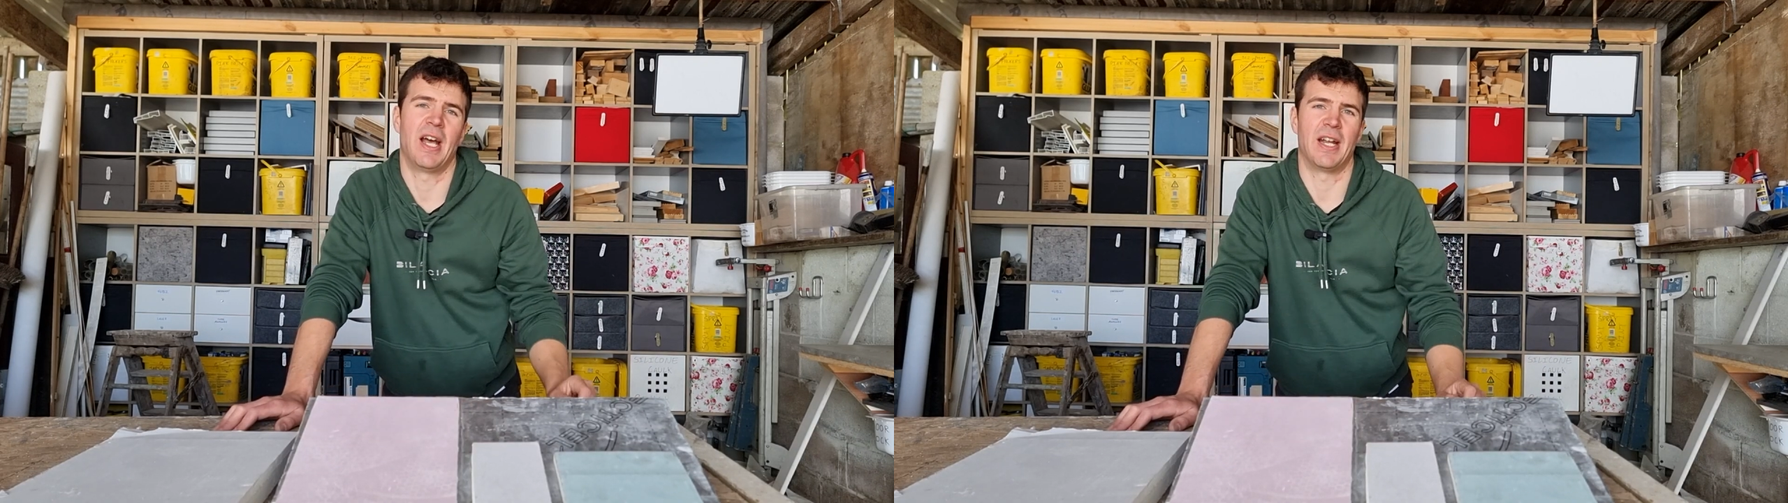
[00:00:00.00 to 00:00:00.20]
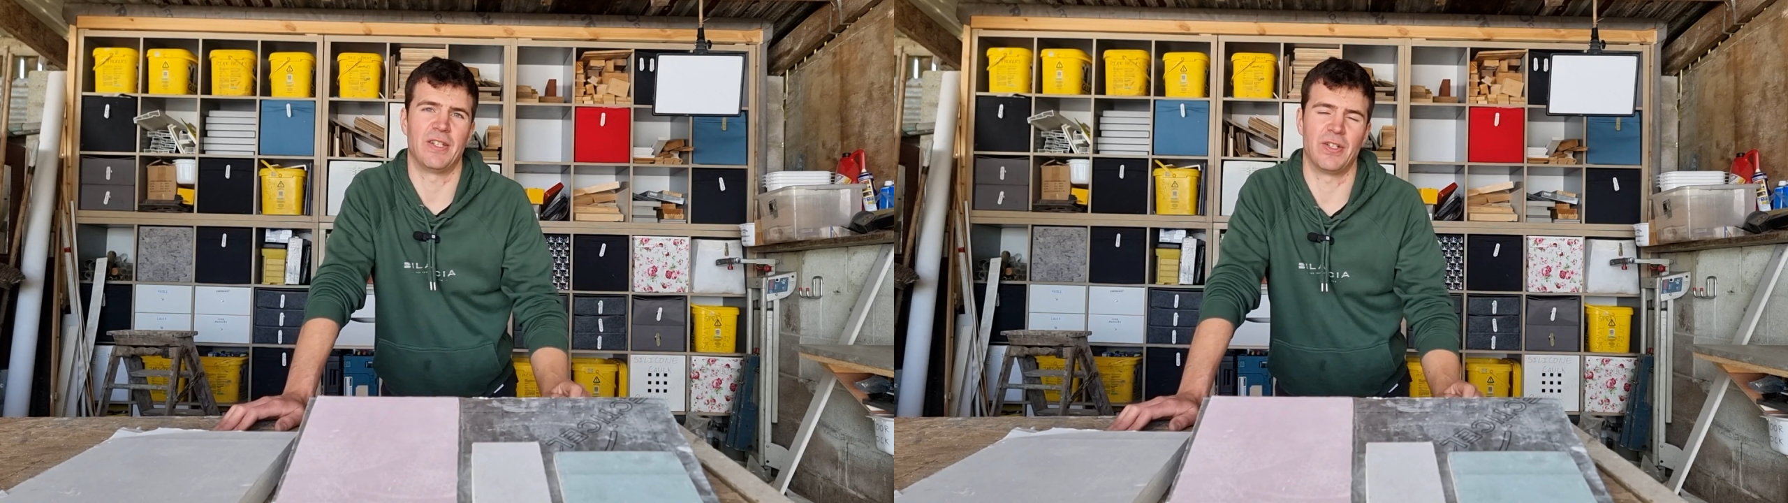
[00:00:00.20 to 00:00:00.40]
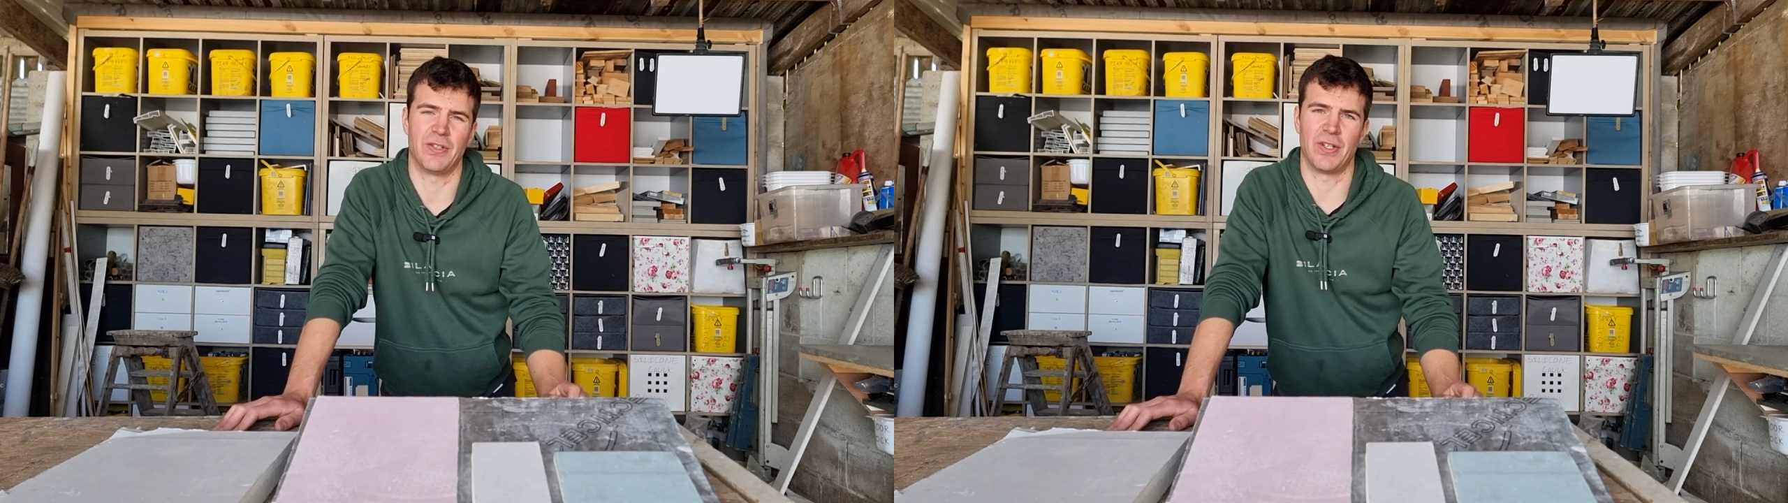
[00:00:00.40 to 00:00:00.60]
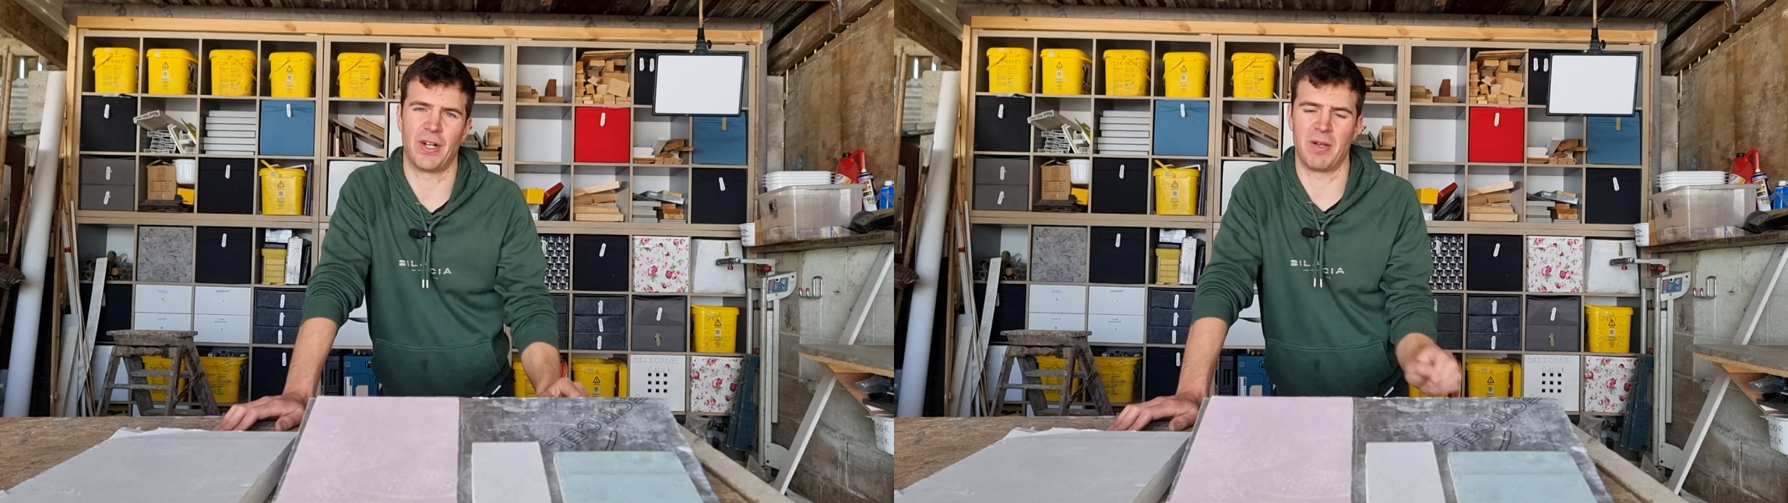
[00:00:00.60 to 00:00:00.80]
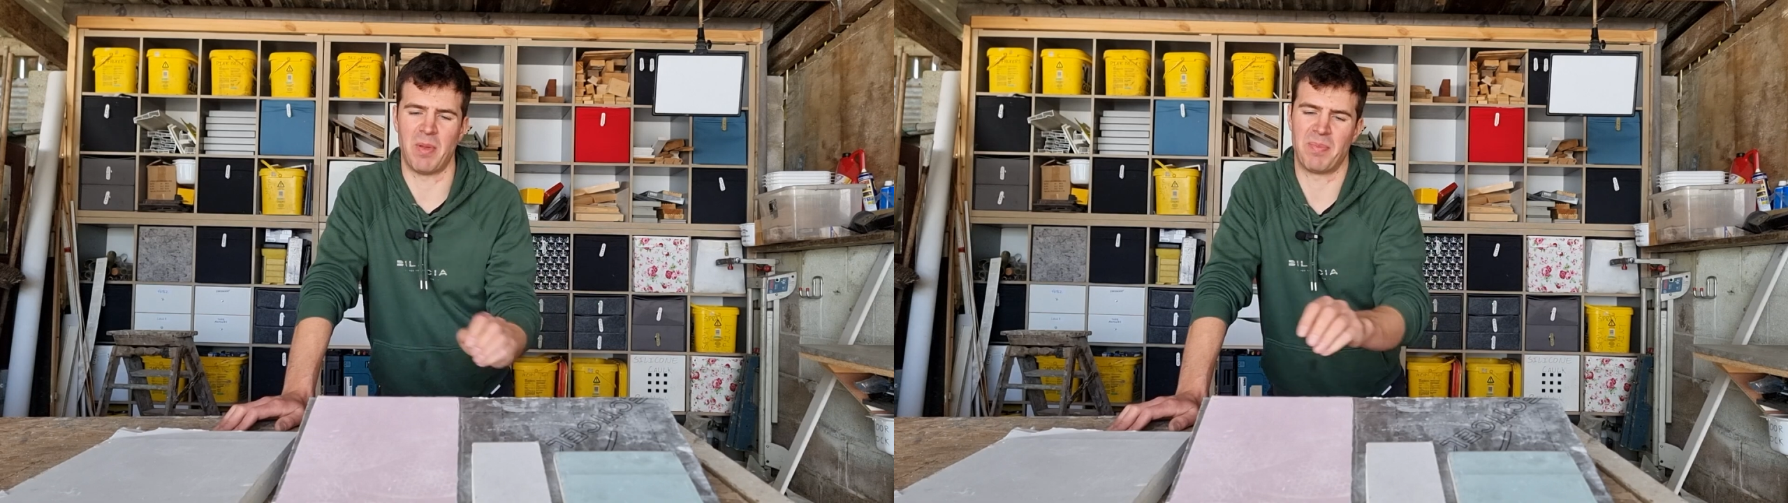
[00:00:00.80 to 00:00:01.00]
and it's also
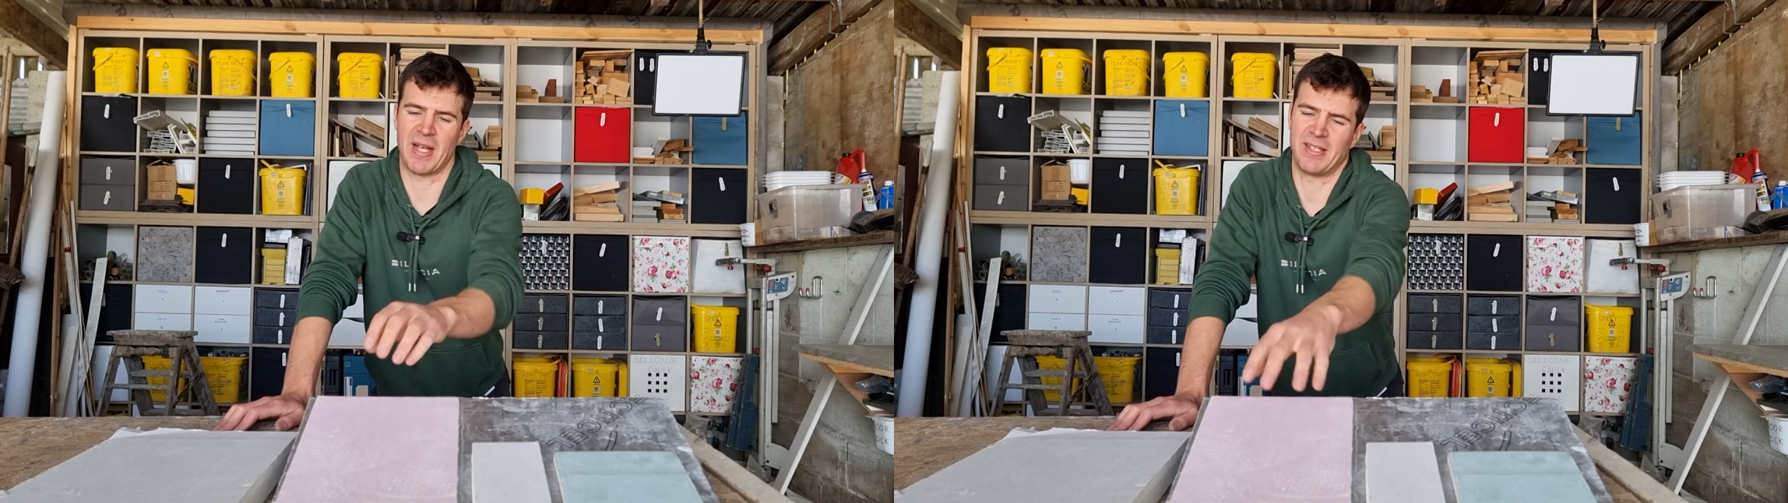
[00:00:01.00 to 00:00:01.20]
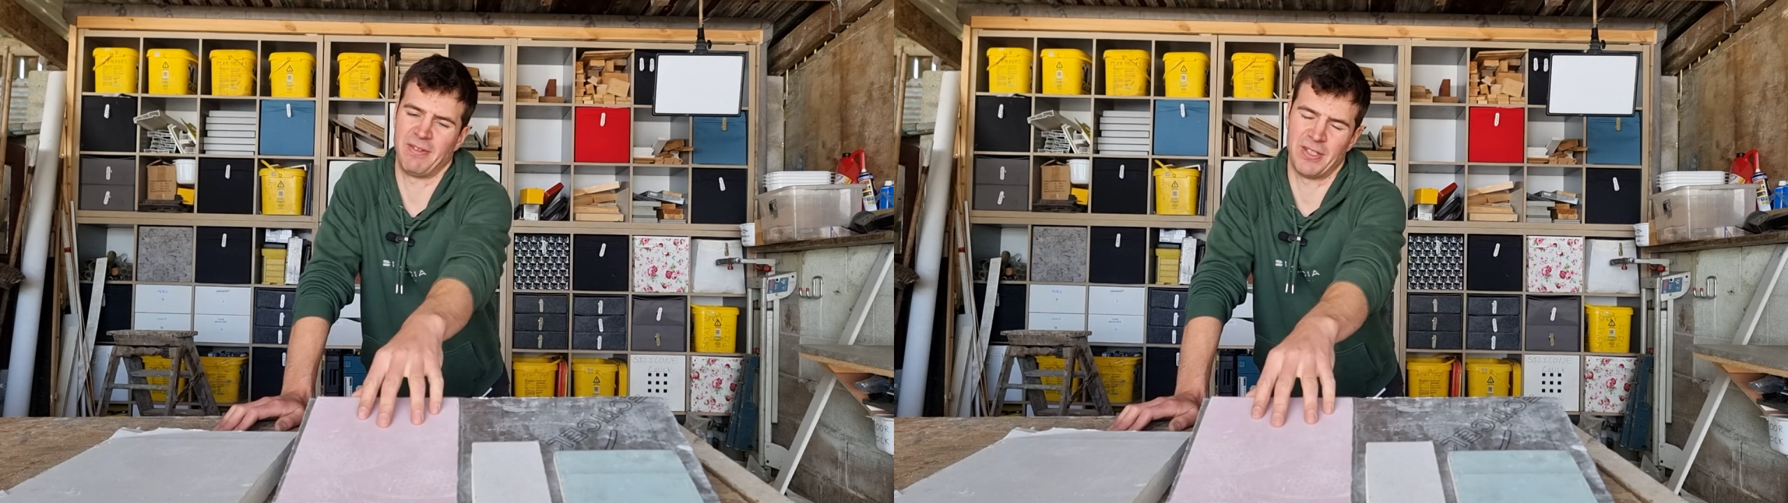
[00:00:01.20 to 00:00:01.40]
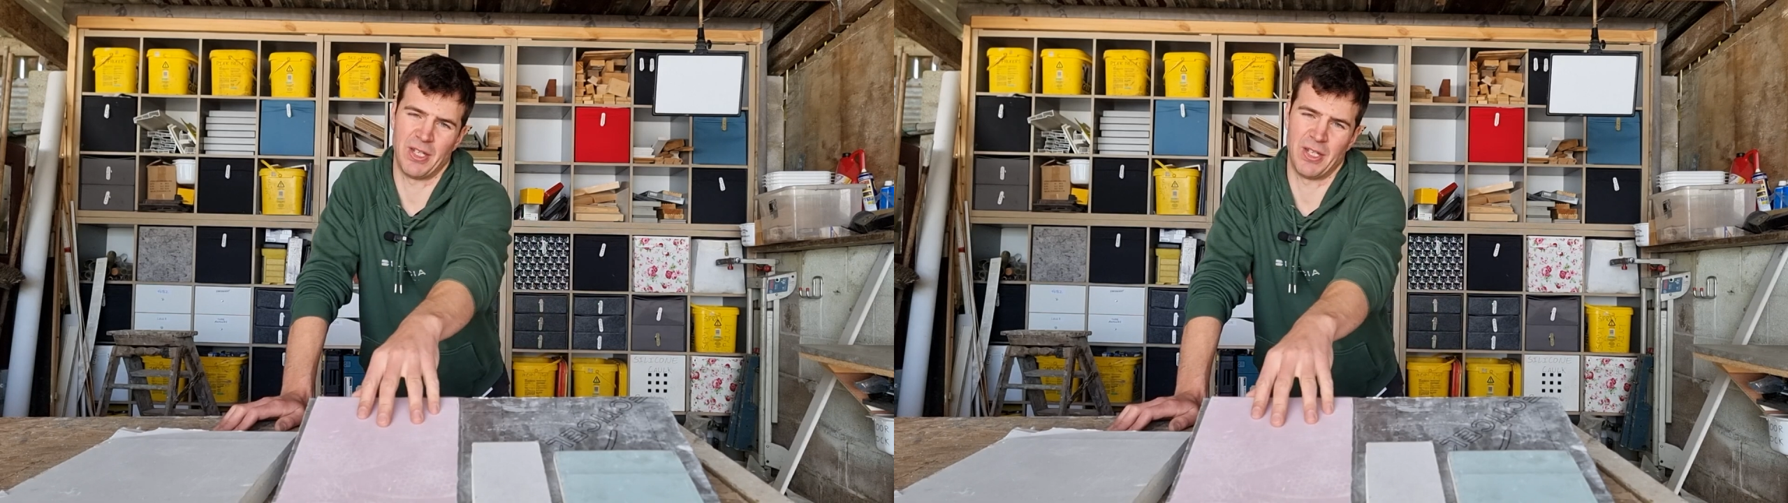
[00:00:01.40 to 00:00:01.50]
going to be better in